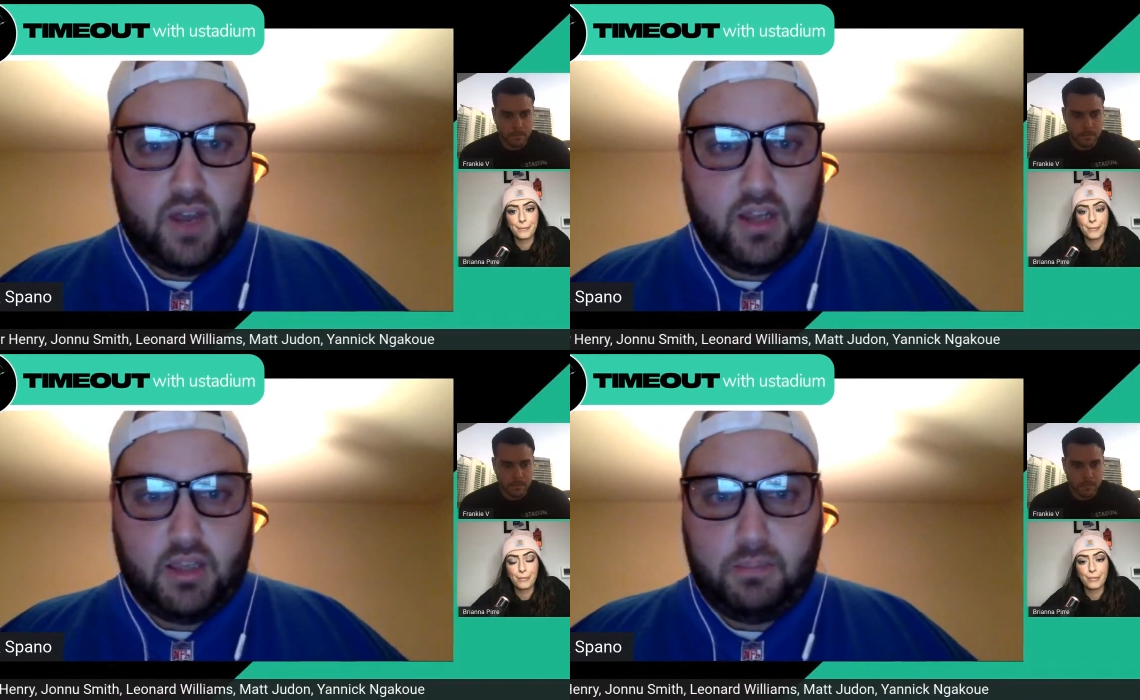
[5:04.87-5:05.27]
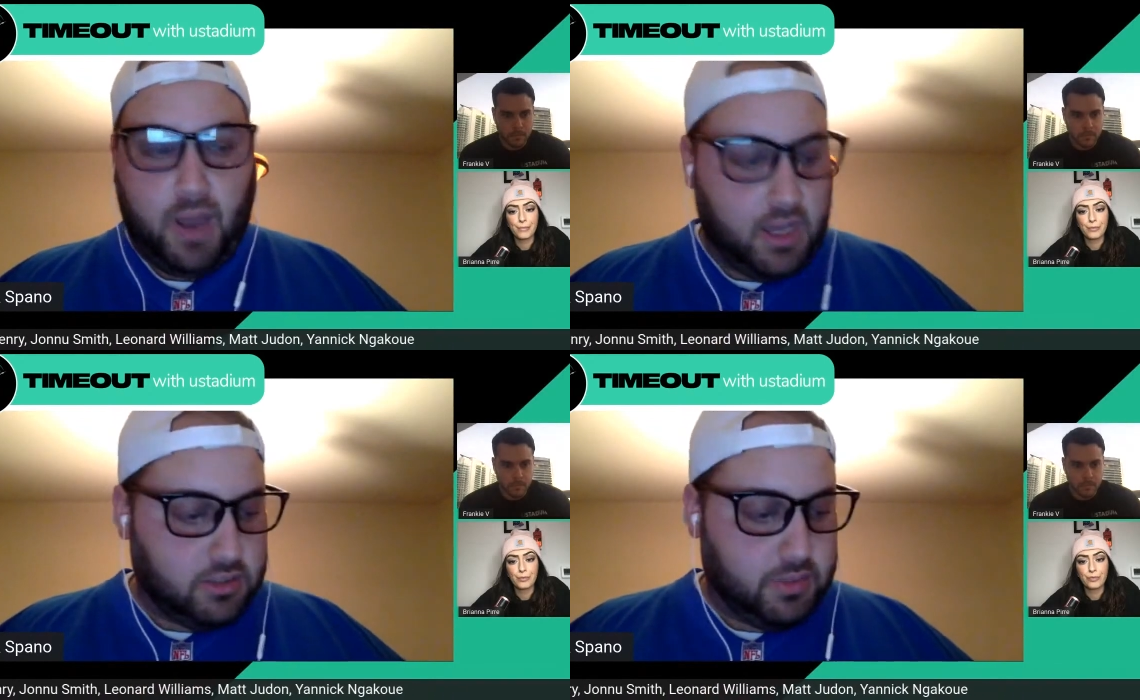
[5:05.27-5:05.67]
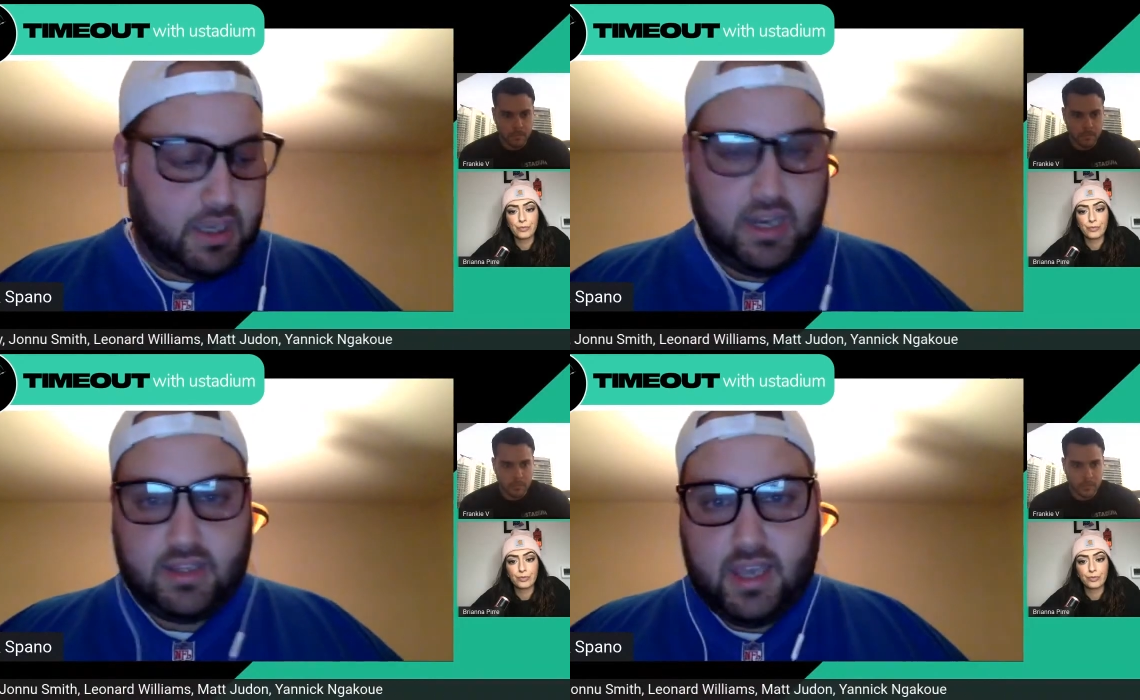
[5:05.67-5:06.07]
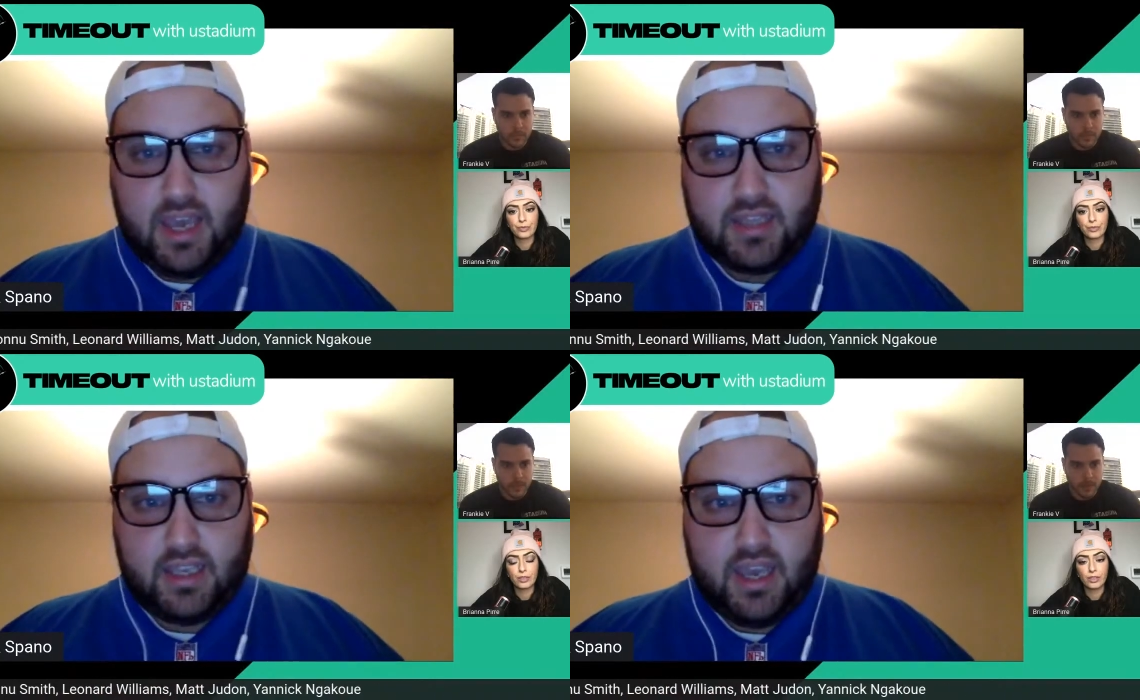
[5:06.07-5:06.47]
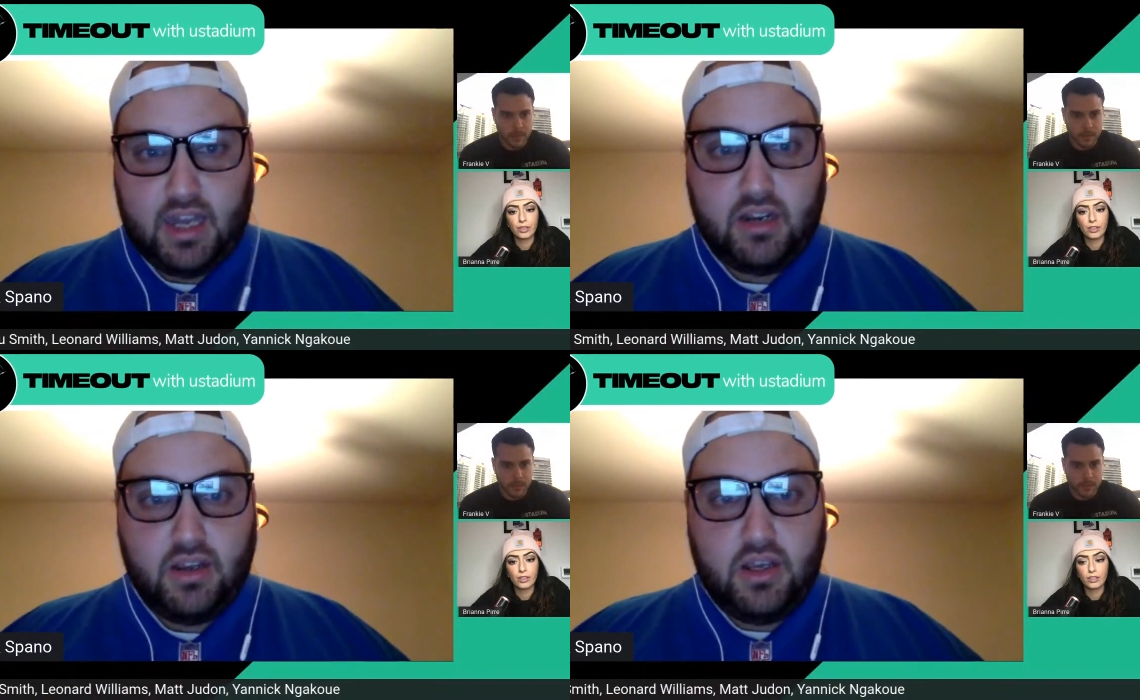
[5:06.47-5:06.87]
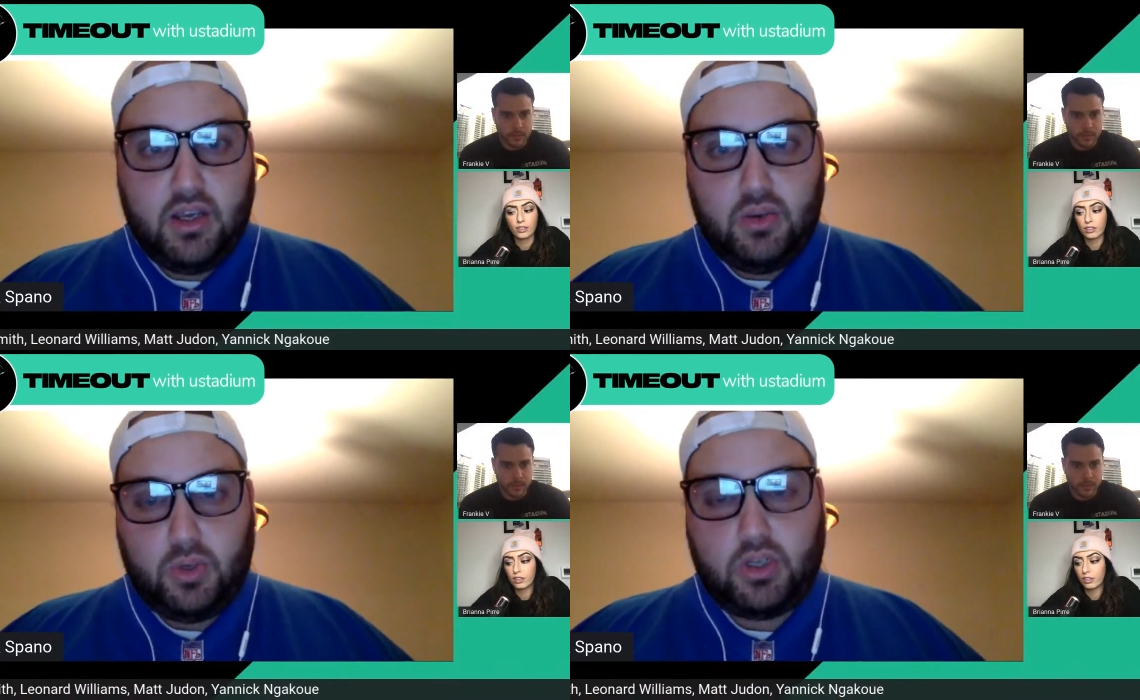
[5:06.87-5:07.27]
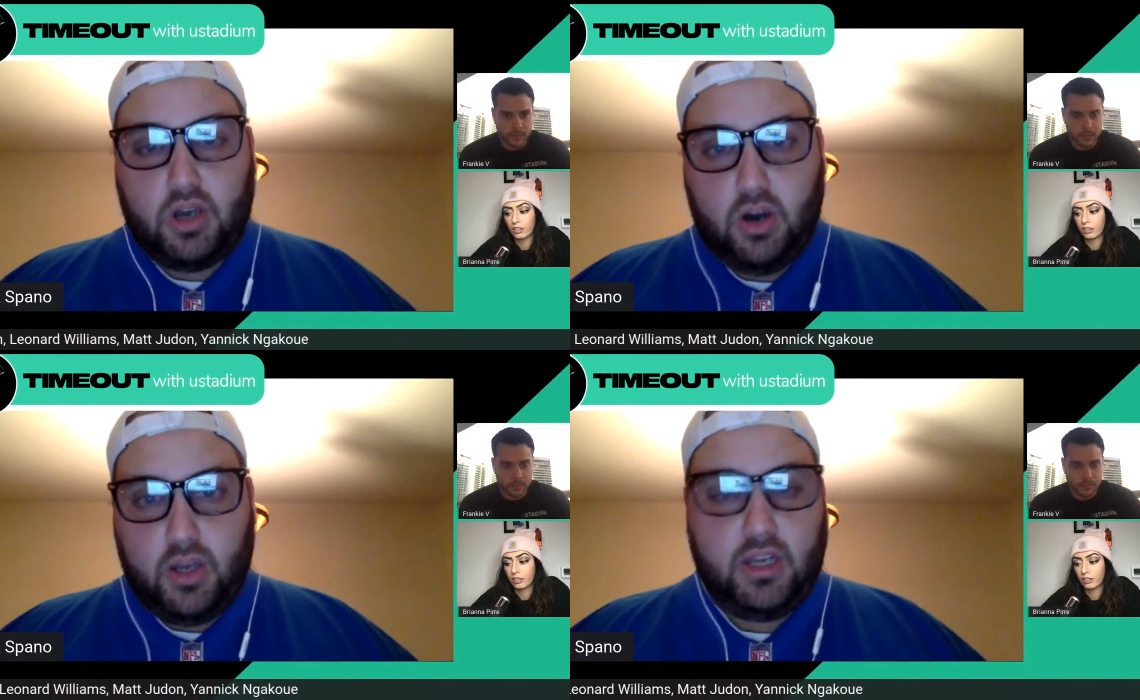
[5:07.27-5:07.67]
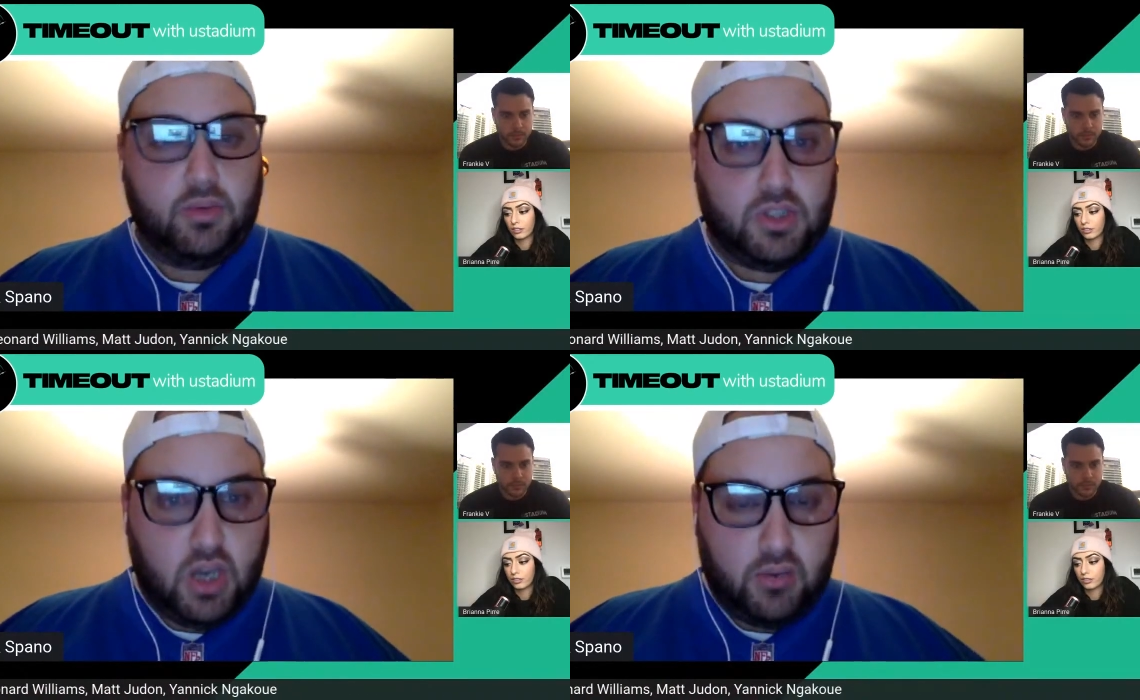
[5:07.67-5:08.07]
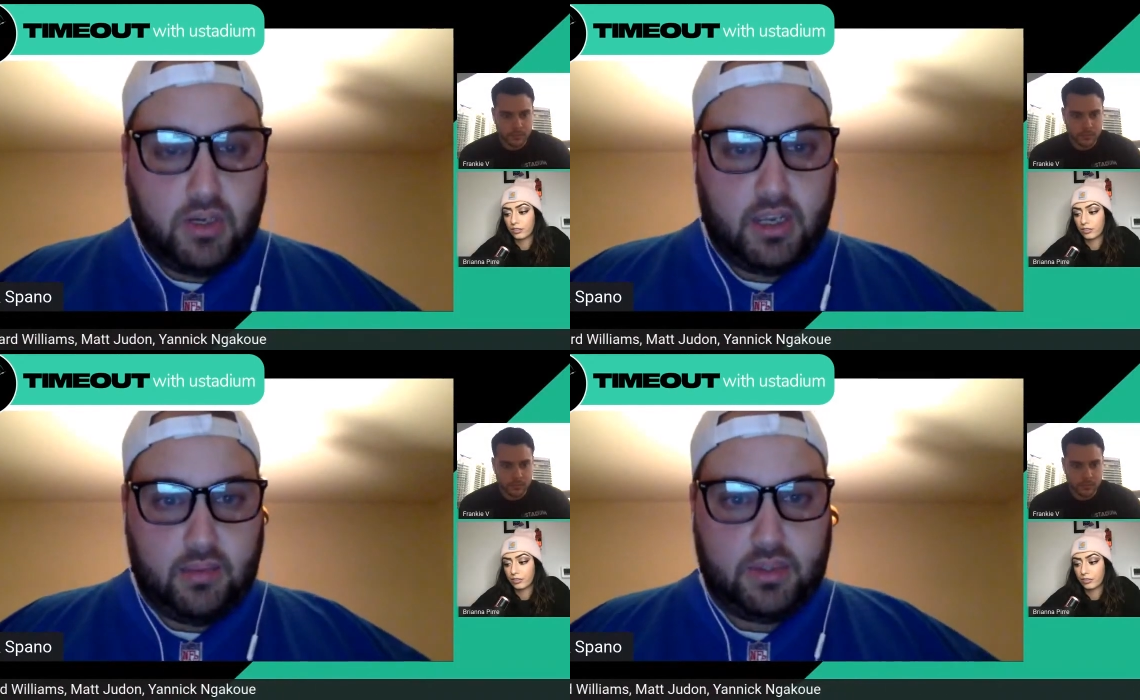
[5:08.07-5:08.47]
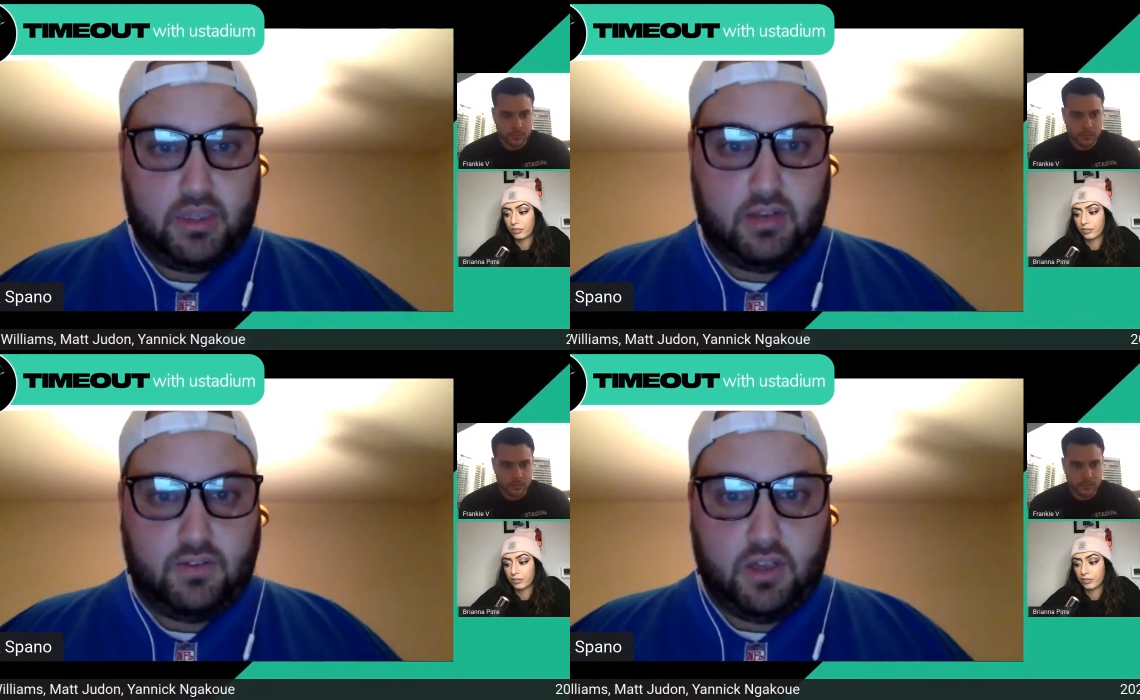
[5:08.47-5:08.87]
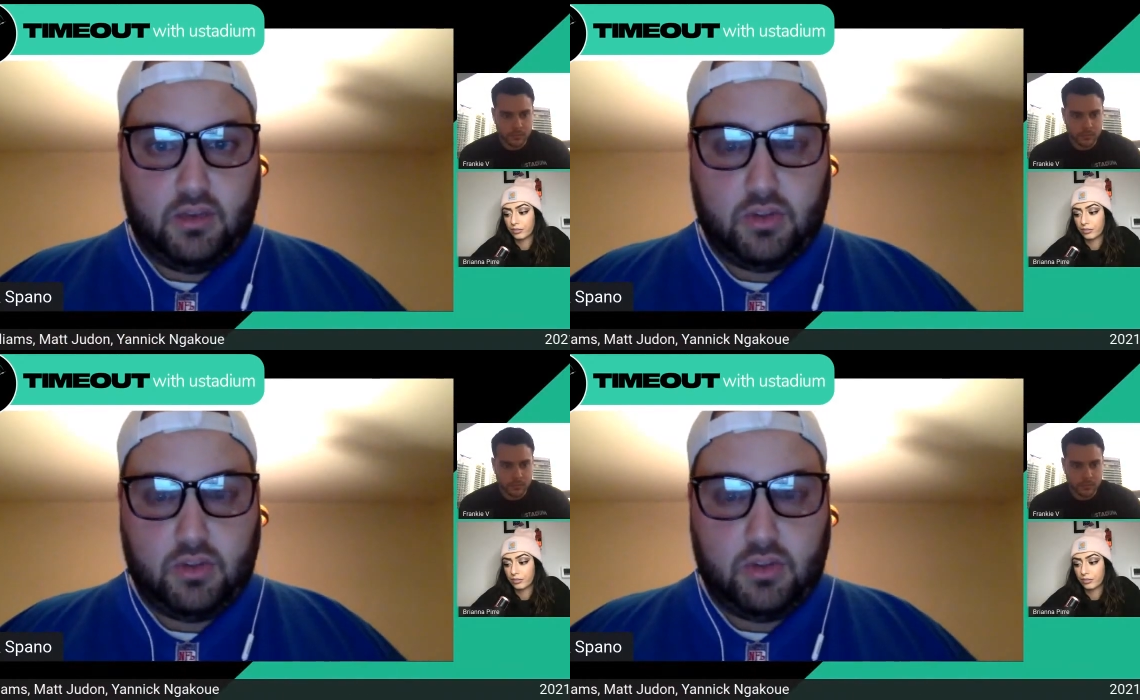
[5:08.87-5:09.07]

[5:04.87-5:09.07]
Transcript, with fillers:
Speaker 1: finally possibly getting tagged again would go, and he was young when he came into the NFL.